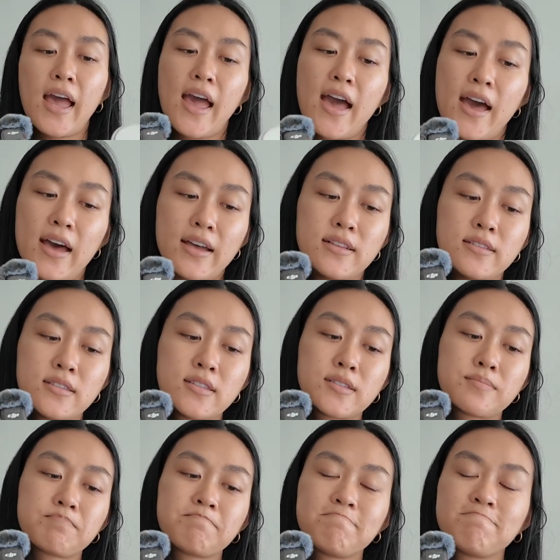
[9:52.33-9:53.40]
And
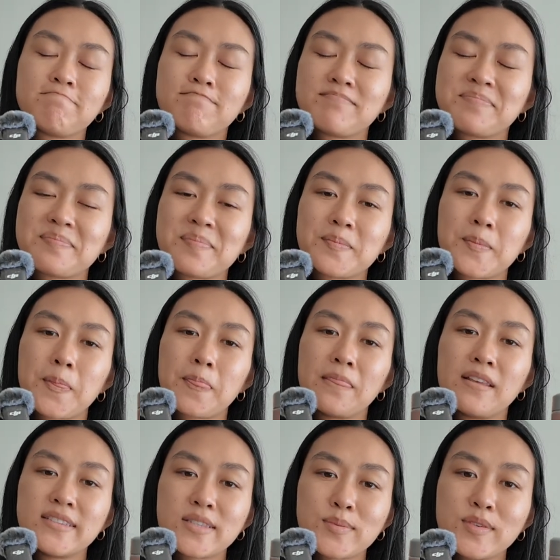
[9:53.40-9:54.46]

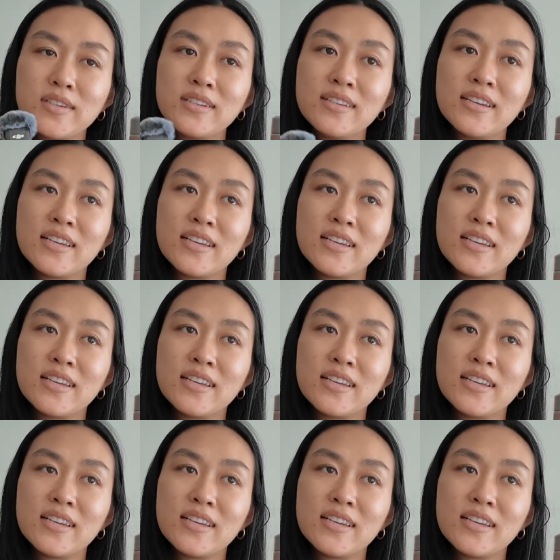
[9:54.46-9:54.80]
this one